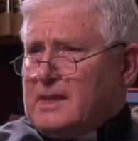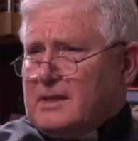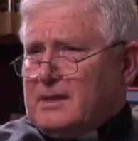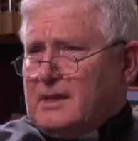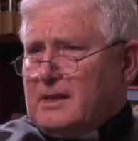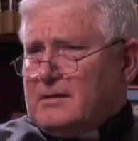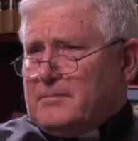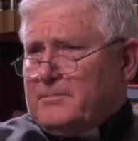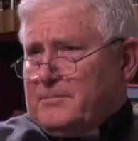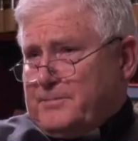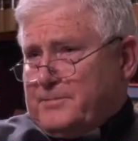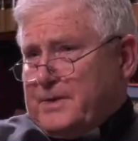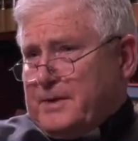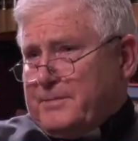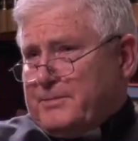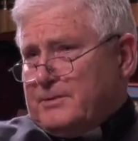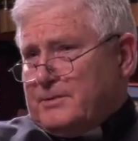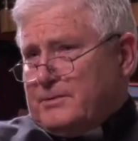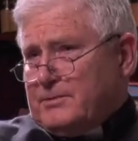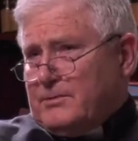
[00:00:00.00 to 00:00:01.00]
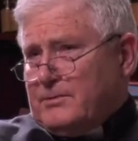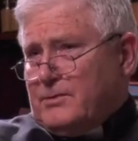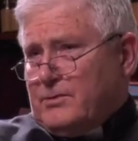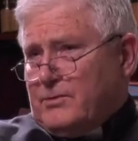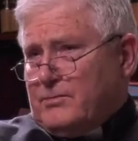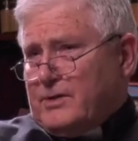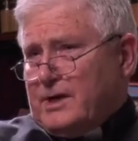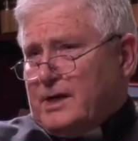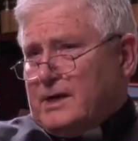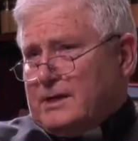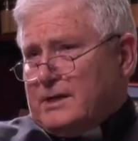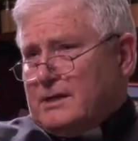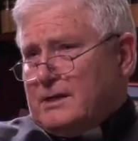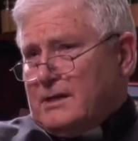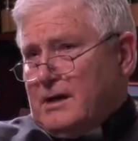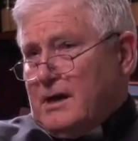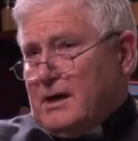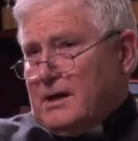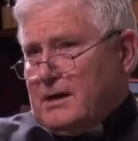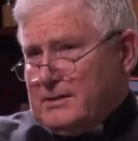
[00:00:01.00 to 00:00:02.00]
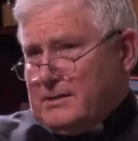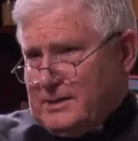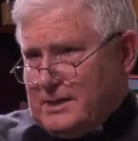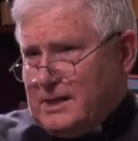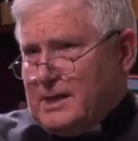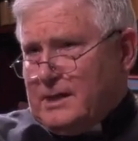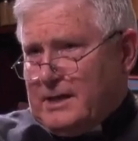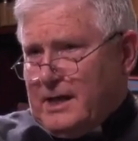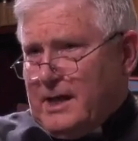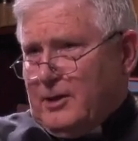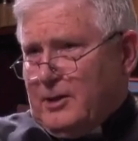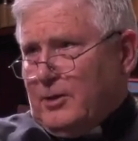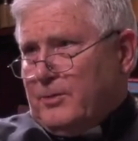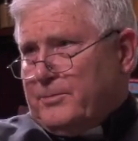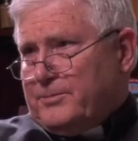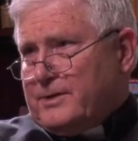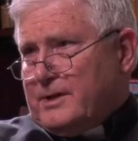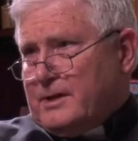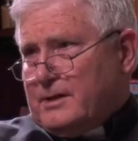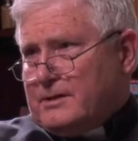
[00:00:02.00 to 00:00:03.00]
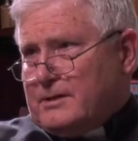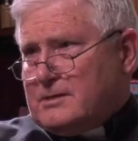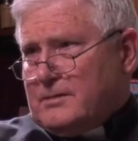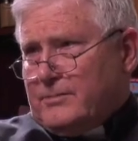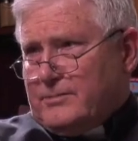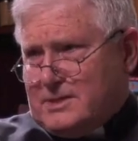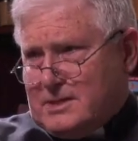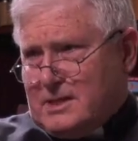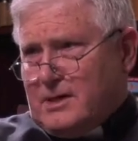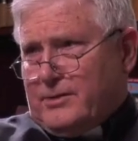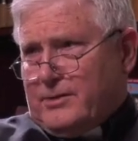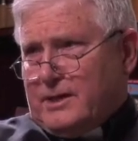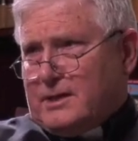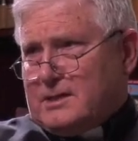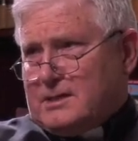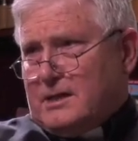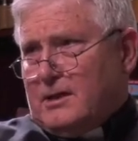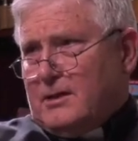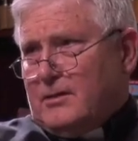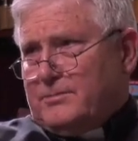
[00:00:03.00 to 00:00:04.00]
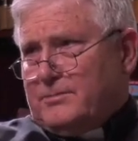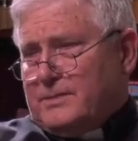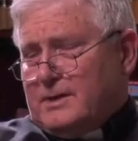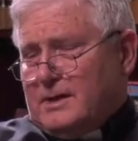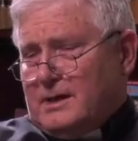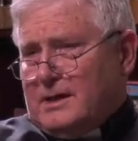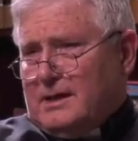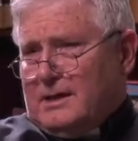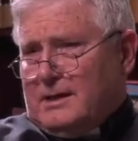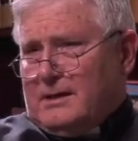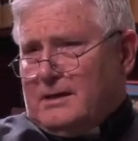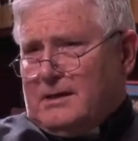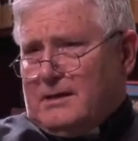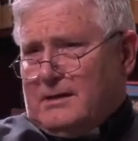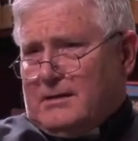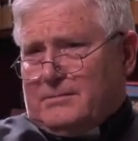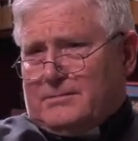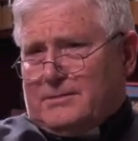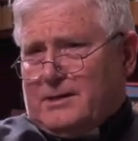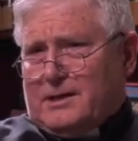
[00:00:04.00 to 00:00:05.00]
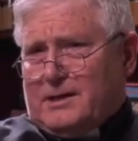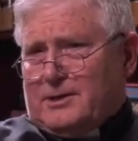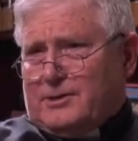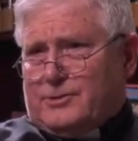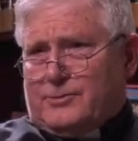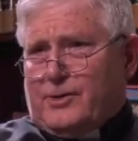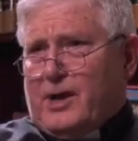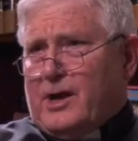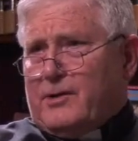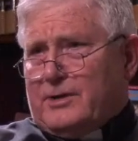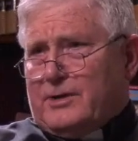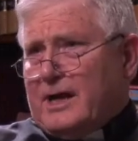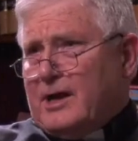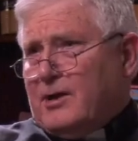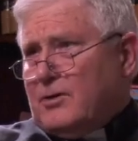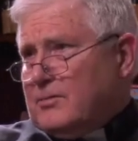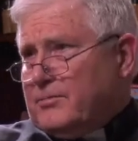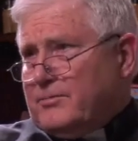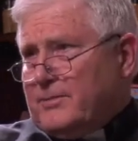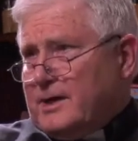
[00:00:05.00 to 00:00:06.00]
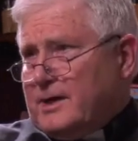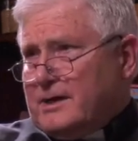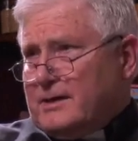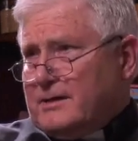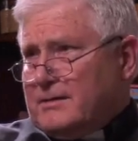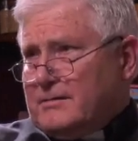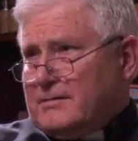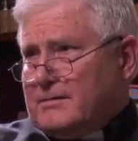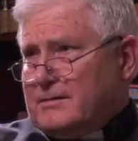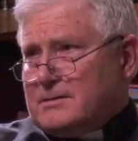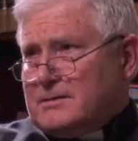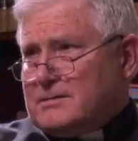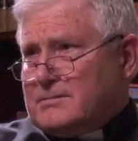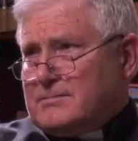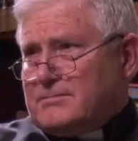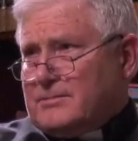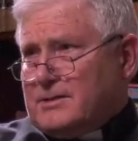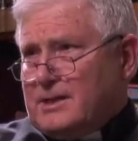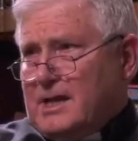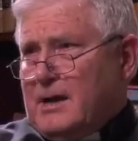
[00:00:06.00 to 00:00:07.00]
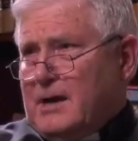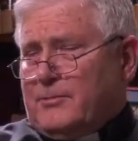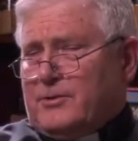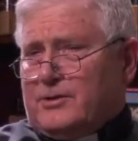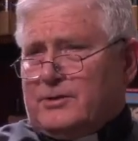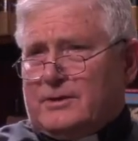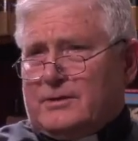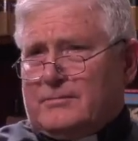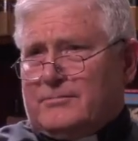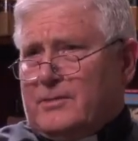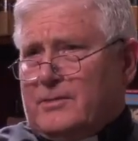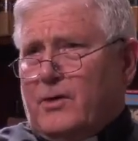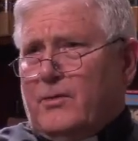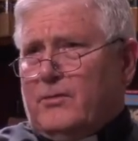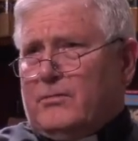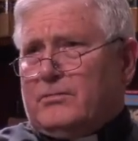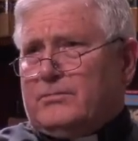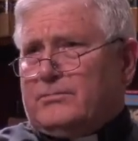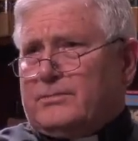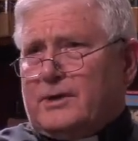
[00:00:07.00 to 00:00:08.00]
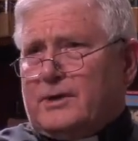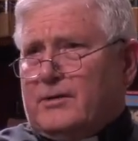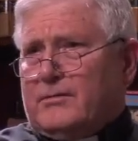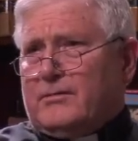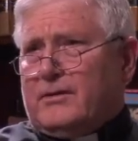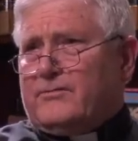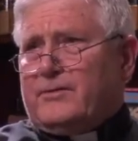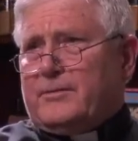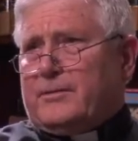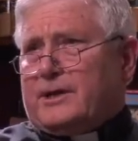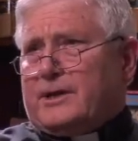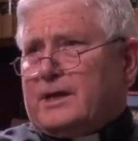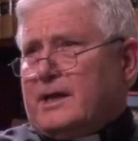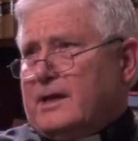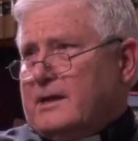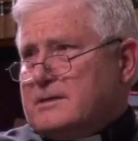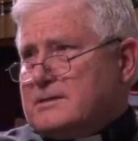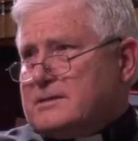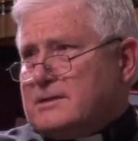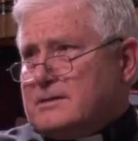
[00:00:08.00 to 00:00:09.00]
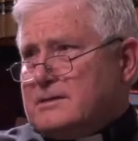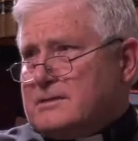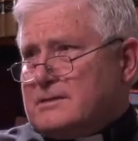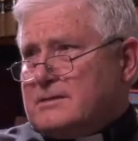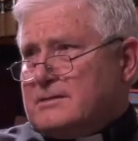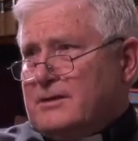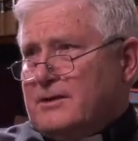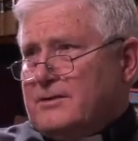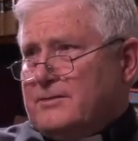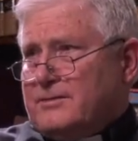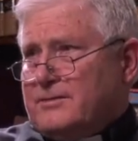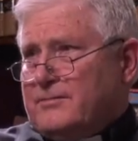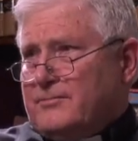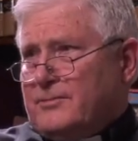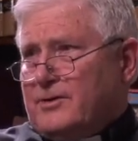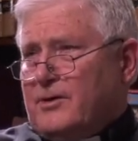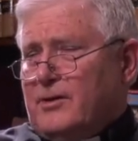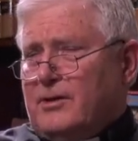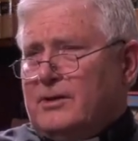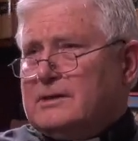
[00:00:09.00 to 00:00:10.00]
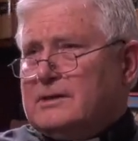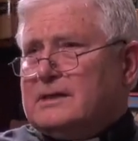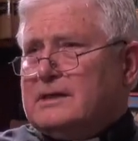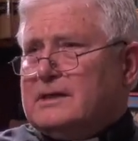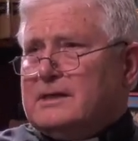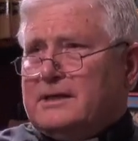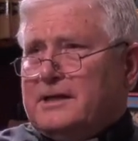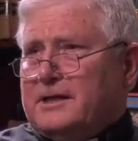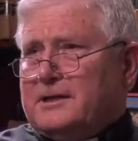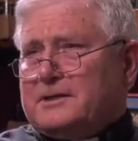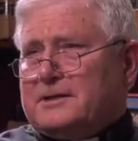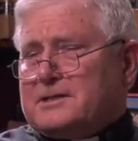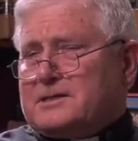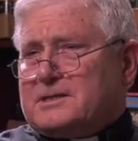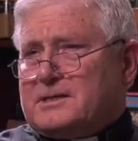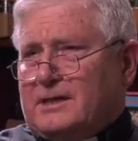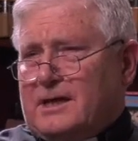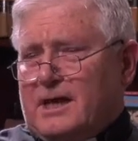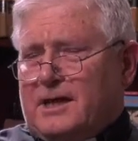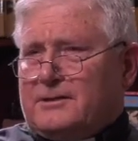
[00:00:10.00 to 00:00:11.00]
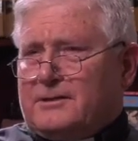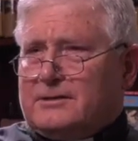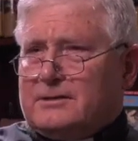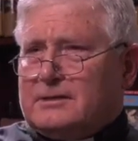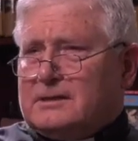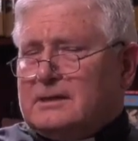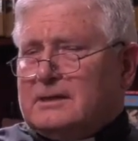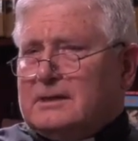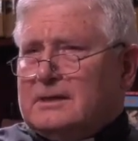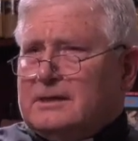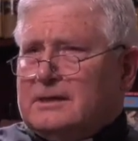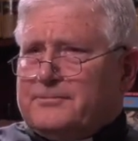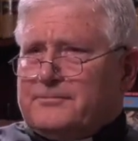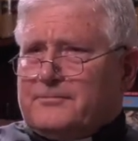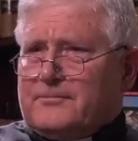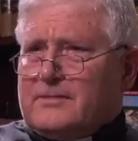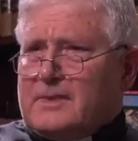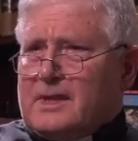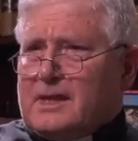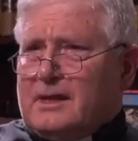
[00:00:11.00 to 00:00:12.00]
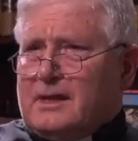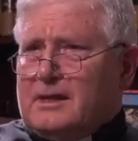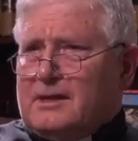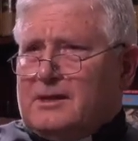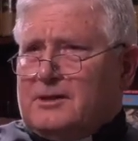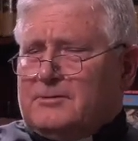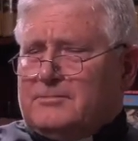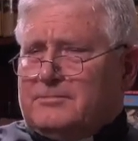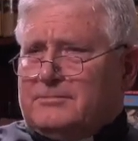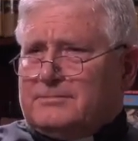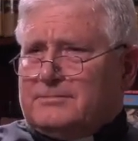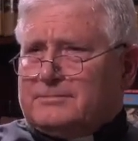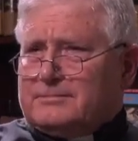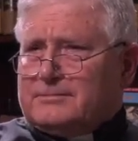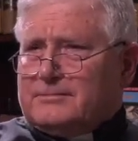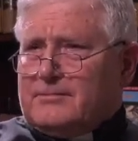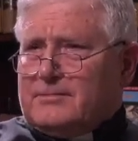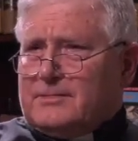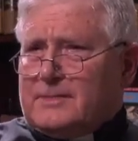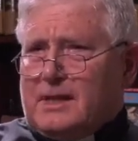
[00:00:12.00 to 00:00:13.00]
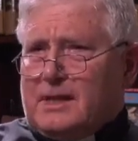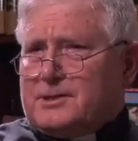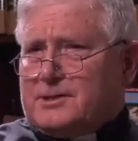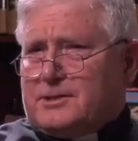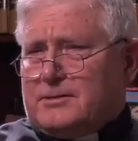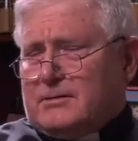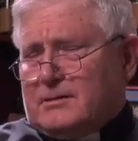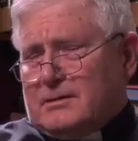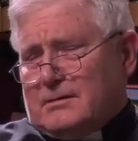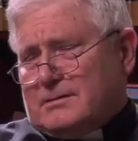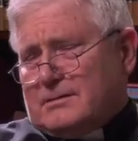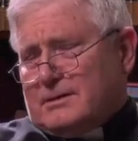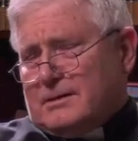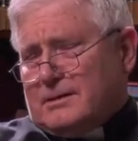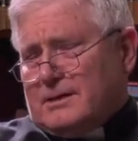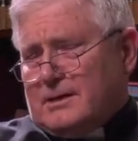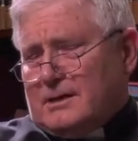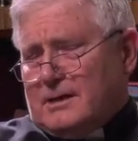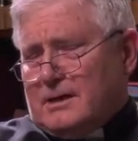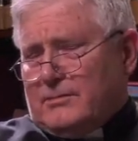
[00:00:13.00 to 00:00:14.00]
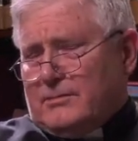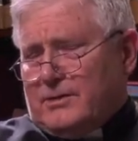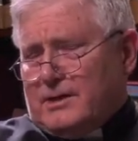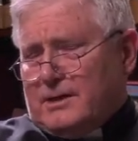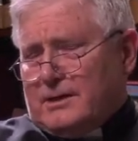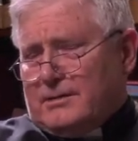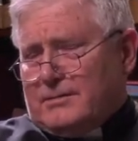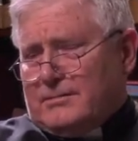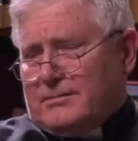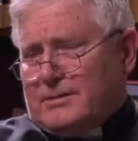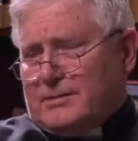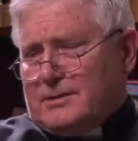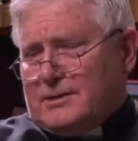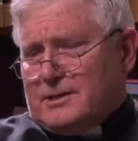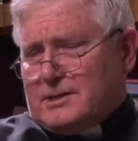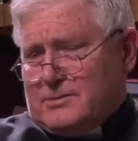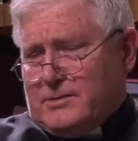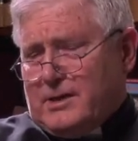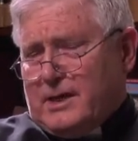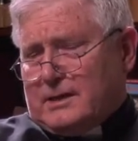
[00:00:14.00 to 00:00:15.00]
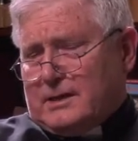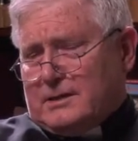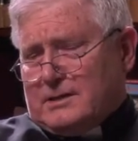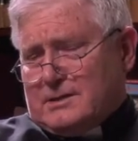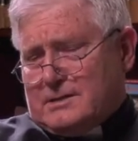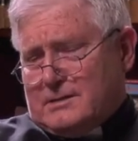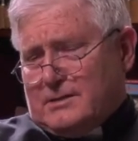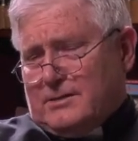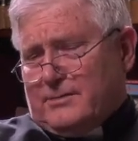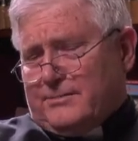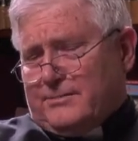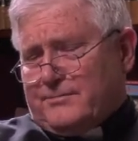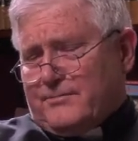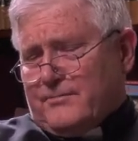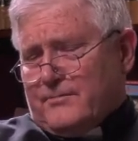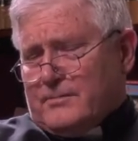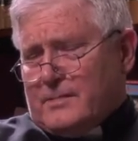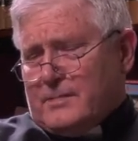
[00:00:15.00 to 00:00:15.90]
Then people who really need help, and some serious help, are kind of drowned out by this clamor that, oh, you know, everybody has this, you know, we're all in this together. That shouldn't in any way distract us, though,